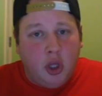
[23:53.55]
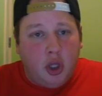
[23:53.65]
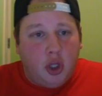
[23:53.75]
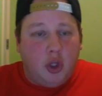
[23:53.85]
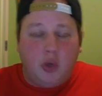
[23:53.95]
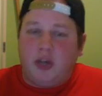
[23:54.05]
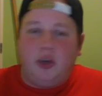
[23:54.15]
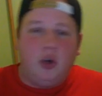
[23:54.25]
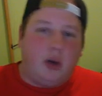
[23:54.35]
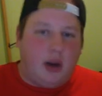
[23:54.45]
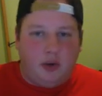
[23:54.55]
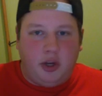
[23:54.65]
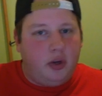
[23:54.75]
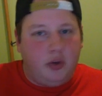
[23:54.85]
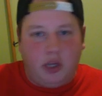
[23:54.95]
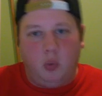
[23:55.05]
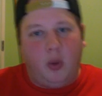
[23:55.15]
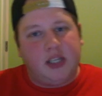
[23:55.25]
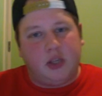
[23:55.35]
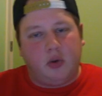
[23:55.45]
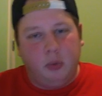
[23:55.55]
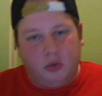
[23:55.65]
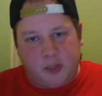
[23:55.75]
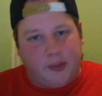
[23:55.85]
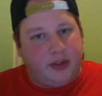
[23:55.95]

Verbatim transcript: You could do whatever, you know, you could waste the removal spell here,